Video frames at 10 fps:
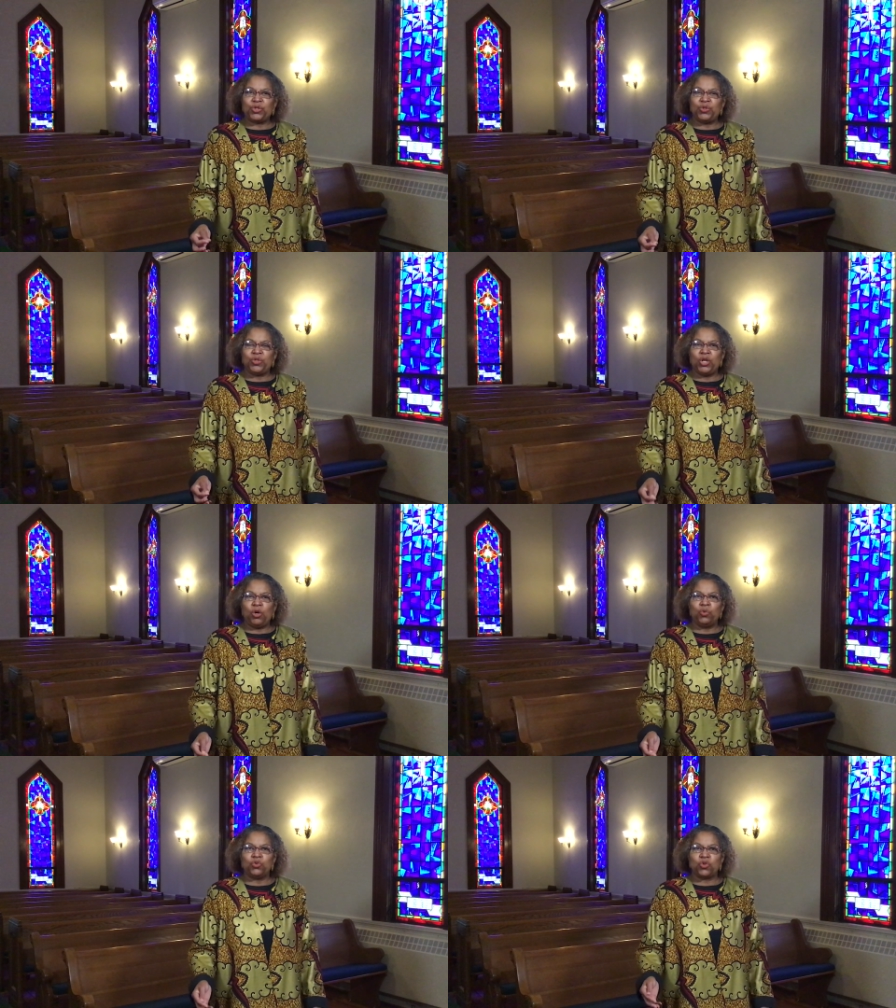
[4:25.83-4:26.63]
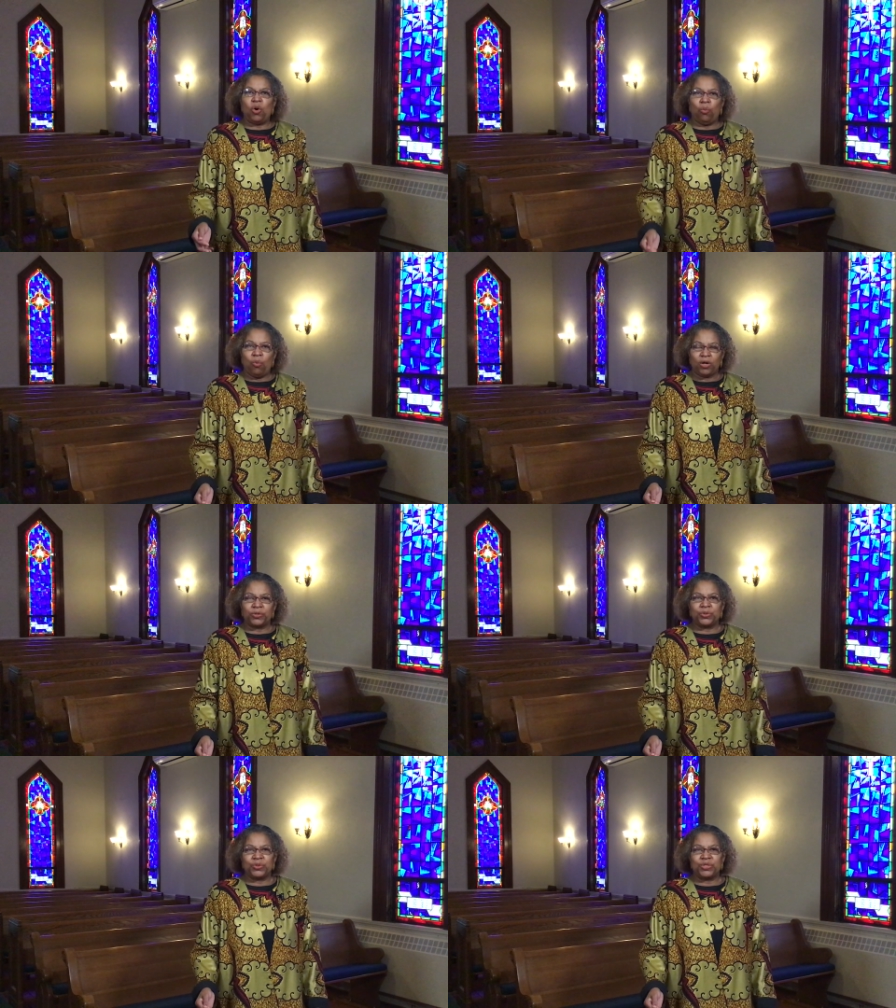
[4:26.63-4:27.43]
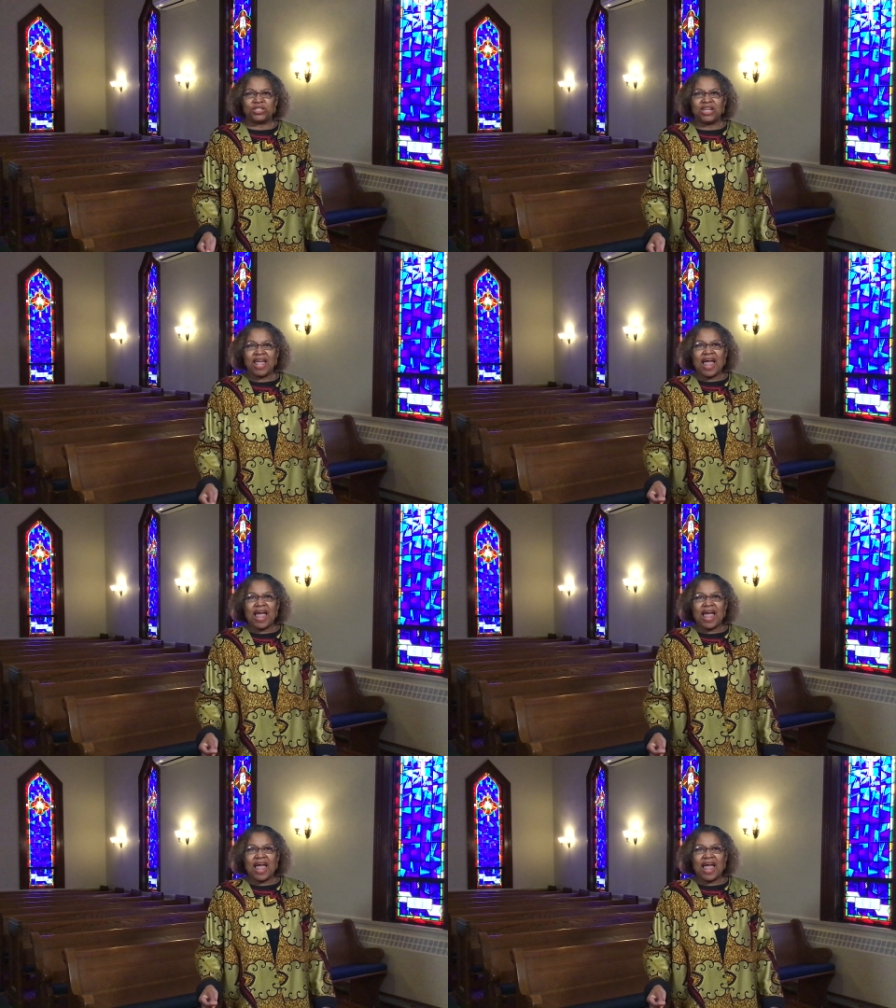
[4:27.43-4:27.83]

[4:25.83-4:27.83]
to those words